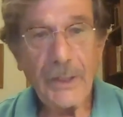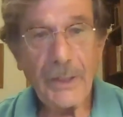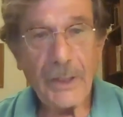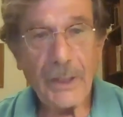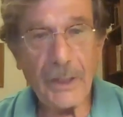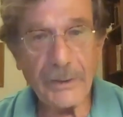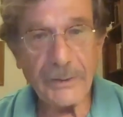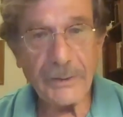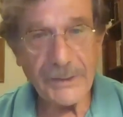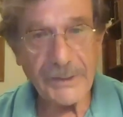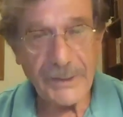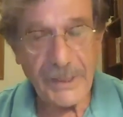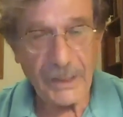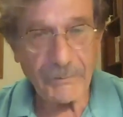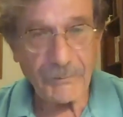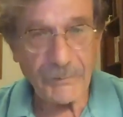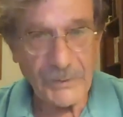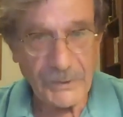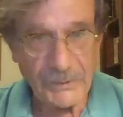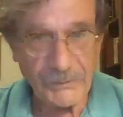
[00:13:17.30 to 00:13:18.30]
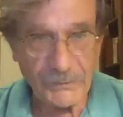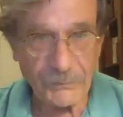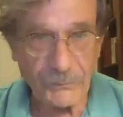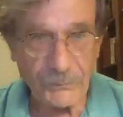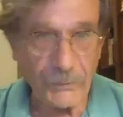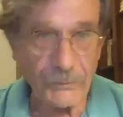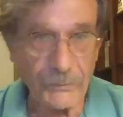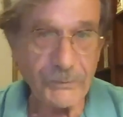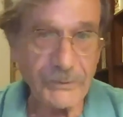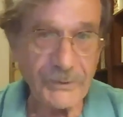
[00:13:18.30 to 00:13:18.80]
This came with a
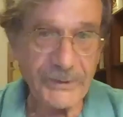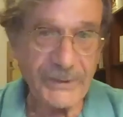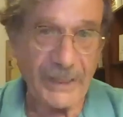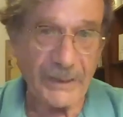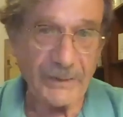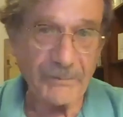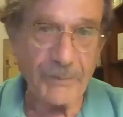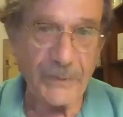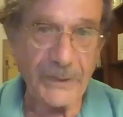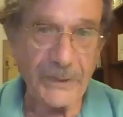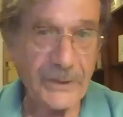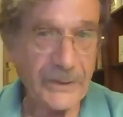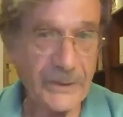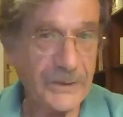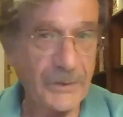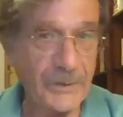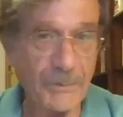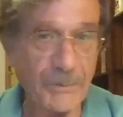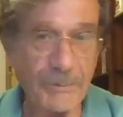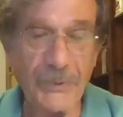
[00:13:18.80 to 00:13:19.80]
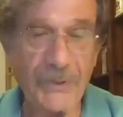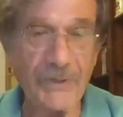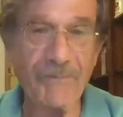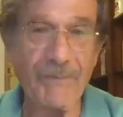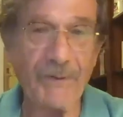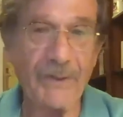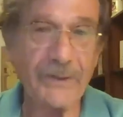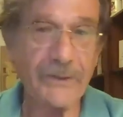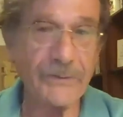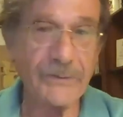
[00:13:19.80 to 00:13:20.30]
strong statement that the
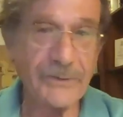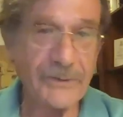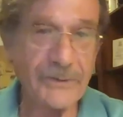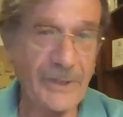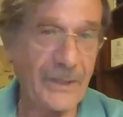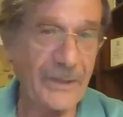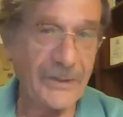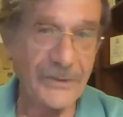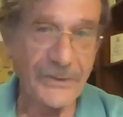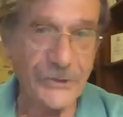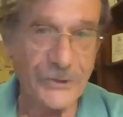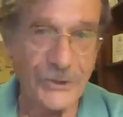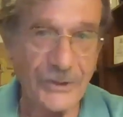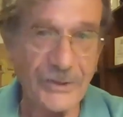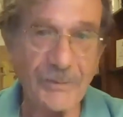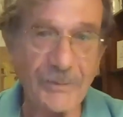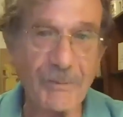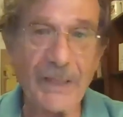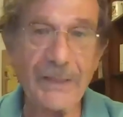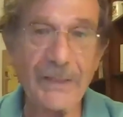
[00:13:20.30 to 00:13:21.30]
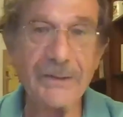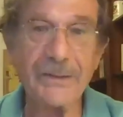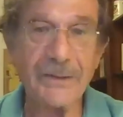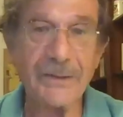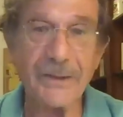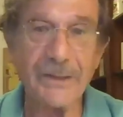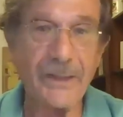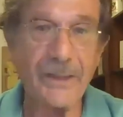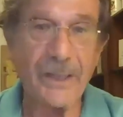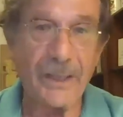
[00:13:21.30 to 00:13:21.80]
p-values are legitimate
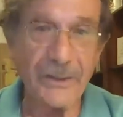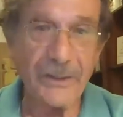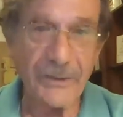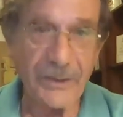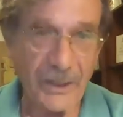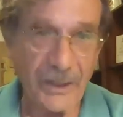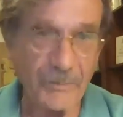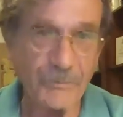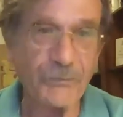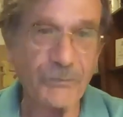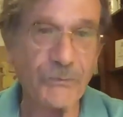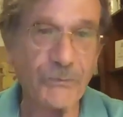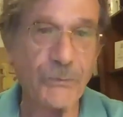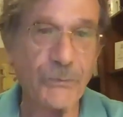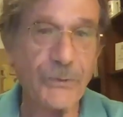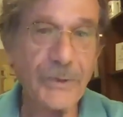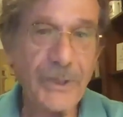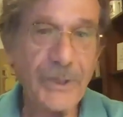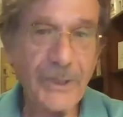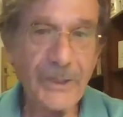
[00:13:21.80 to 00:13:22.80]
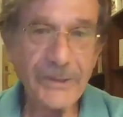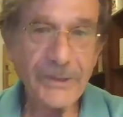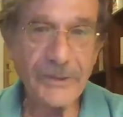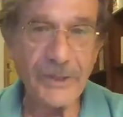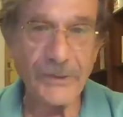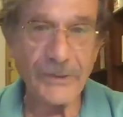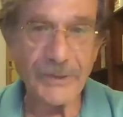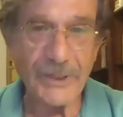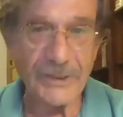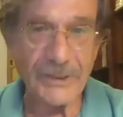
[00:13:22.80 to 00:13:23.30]
and are helpful,
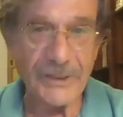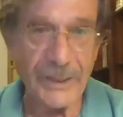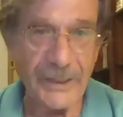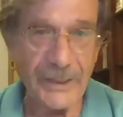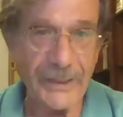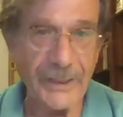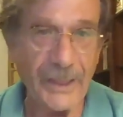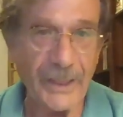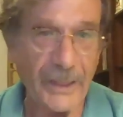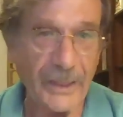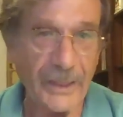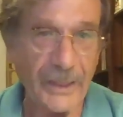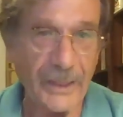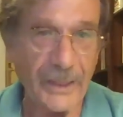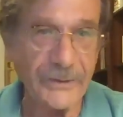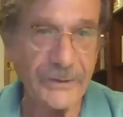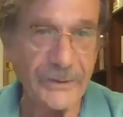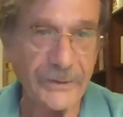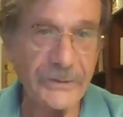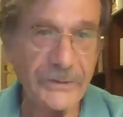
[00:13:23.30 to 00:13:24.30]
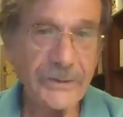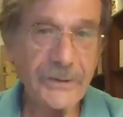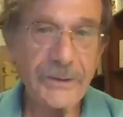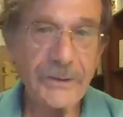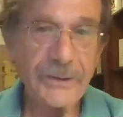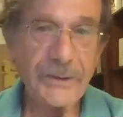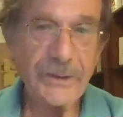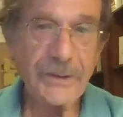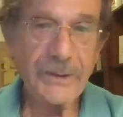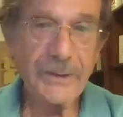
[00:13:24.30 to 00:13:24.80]
just as any other
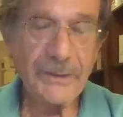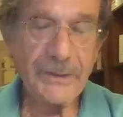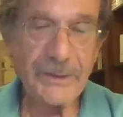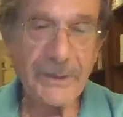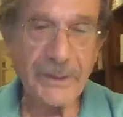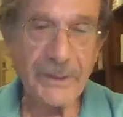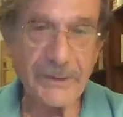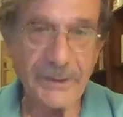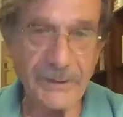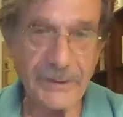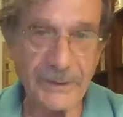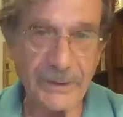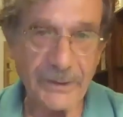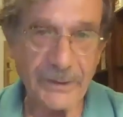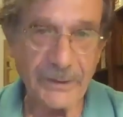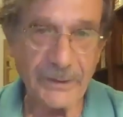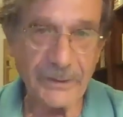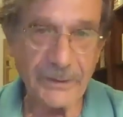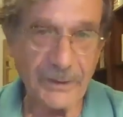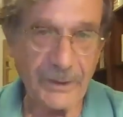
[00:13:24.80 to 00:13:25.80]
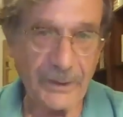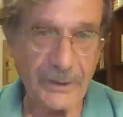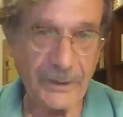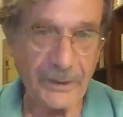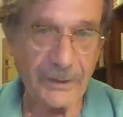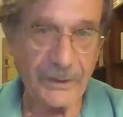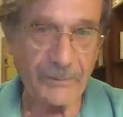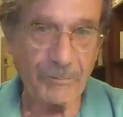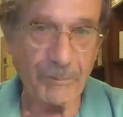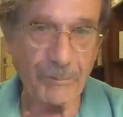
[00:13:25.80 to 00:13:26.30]
statistical
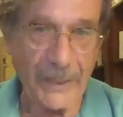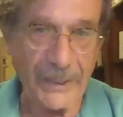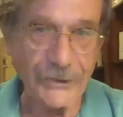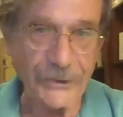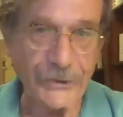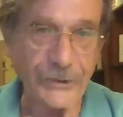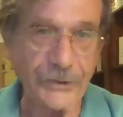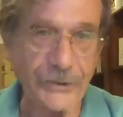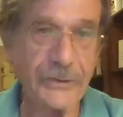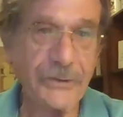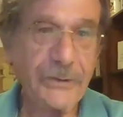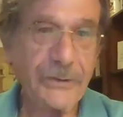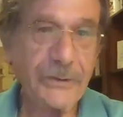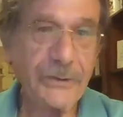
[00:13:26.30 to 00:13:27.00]
measure,